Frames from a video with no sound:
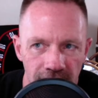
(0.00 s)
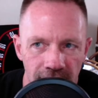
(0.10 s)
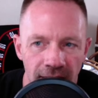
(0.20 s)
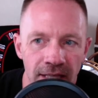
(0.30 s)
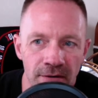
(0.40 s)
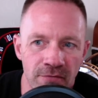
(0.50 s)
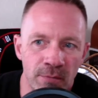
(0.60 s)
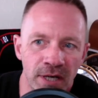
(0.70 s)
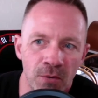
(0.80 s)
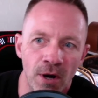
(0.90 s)
Hello,
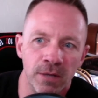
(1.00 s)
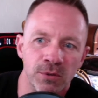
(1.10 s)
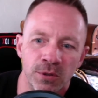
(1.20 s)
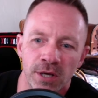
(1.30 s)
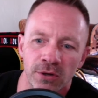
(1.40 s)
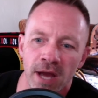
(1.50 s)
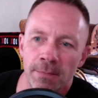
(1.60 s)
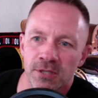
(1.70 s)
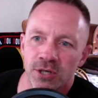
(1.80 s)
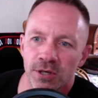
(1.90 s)
everybody. Welcome to another
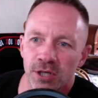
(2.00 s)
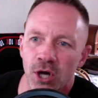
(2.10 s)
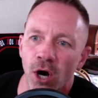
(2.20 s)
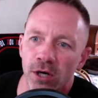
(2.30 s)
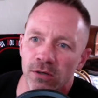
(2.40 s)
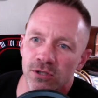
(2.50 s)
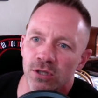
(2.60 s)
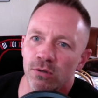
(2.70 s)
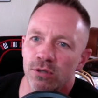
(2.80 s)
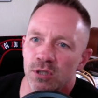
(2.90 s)
episode of the Cardone
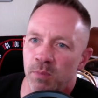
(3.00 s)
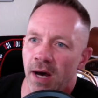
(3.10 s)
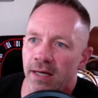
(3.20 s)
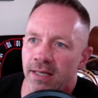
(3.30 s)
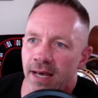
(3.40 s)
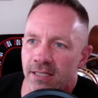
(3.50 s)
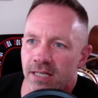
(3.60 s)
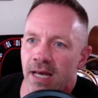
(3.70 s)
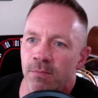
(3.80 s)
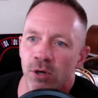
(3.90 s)
Solutions Podcast.
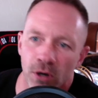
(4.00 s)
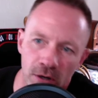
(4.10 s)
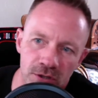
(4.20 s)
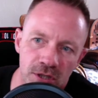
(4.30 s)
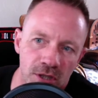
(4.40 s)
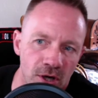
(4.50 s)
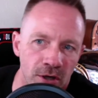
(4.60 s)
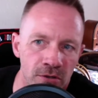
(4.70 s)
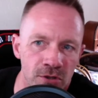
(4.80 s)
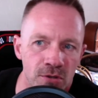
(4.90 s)
I am your host of the
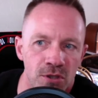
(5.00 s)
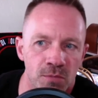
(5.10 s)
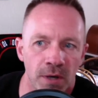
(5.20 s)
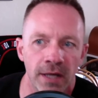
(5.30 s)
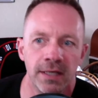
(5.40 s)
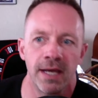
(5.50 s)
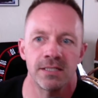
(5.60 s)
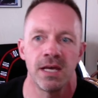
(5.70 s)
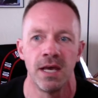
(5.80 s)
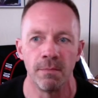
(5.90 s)
Cardone Solutions Podcast.
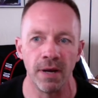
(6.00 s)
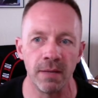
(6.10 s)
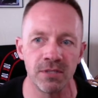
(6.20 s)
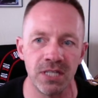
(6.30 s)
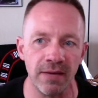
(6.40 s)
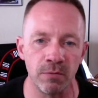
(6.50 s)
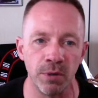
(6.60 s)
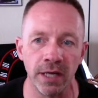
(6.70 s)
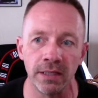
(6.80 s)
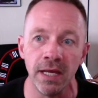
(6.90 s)
My name is David
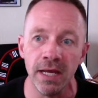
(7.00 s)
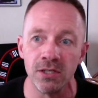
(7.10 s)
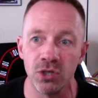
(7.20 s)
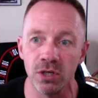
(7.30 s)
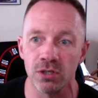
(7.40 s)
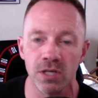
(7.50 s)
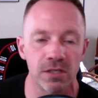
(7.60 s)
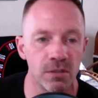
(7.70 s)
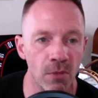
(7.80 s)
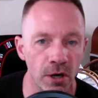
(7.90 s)
Bradley, Senior Sales
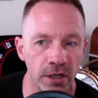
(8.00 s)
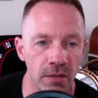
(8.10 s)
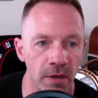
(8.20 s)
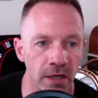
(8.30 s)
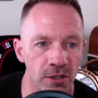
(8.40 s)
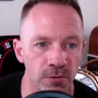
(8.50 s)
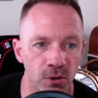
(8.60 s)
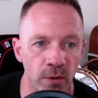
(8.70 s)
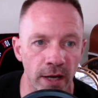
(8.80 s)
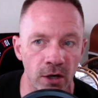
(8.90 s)
and Marketing Manager with
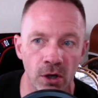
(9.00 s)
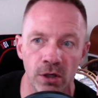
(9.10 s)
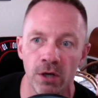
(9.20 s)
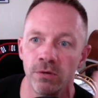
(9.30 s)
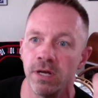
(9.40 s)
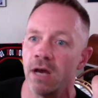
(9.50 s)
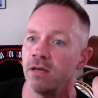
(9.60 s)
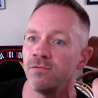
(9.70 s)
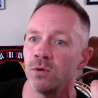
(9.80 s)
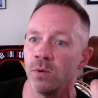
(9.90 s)
Grant Cardone. Now,
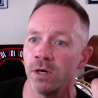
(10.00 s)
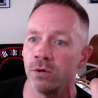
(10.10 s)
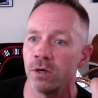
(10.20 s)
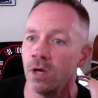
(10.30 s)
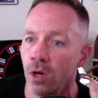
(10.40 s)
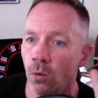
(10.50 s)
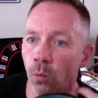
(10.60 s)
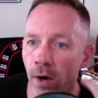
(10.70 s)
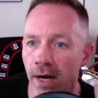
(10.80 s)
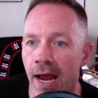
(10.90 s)
if you're wondering
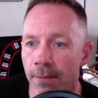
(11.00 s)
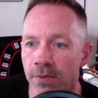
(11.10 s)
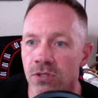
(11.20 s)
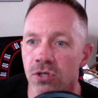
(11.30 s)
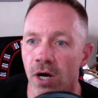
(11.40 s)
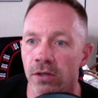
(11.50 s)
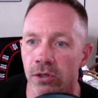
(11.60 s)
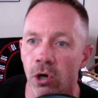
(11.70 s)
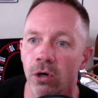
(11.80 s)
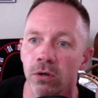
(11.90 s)
what happens on the
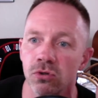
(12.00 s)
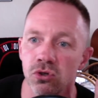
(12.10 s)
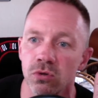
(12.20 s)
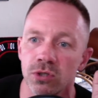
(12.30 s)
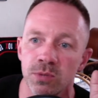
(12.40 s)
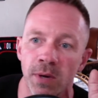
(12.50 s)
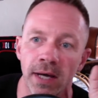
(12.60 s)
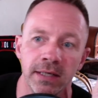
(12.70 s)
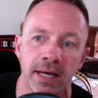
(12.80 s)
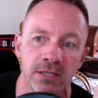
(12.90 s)
Cardone Solutions
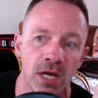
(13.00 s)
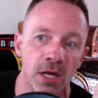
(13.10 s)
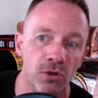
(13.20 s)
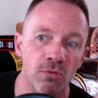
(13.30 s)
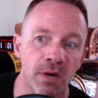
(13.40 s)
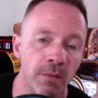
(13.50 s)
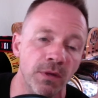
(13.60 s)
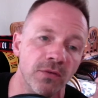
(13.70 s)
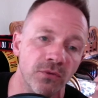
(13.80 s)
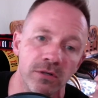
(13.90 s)
Podcast, you may be
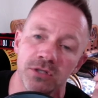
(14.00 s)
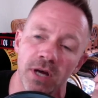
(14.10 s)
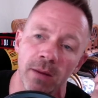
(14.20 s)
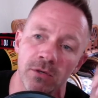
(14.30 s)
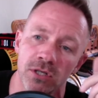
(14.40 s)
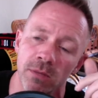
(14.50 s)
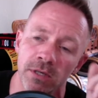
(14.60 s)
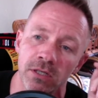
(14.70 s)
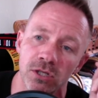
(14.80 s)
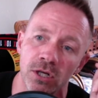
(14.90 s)
a first timer, so let me
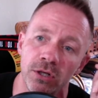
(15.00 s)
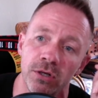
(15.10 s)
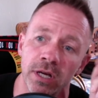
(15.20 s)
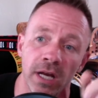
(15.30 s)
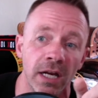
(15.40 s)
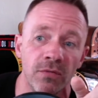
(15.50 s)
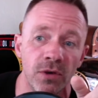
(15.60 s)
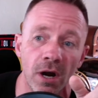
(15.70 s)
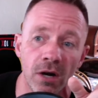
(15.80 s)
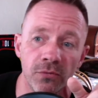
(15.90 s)
get you clued in. And if you
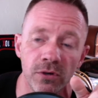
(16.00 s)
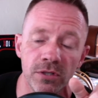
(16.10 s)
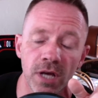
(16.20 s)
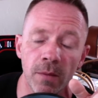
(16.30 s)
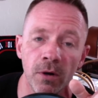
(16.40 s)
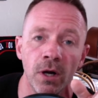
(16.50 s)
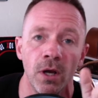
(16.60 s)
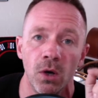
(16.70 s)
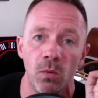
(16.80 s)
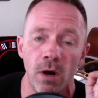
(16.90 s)
are a first timer,
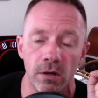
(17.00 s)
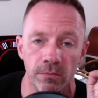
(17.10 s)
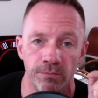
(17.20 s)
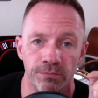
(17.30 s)
welcome.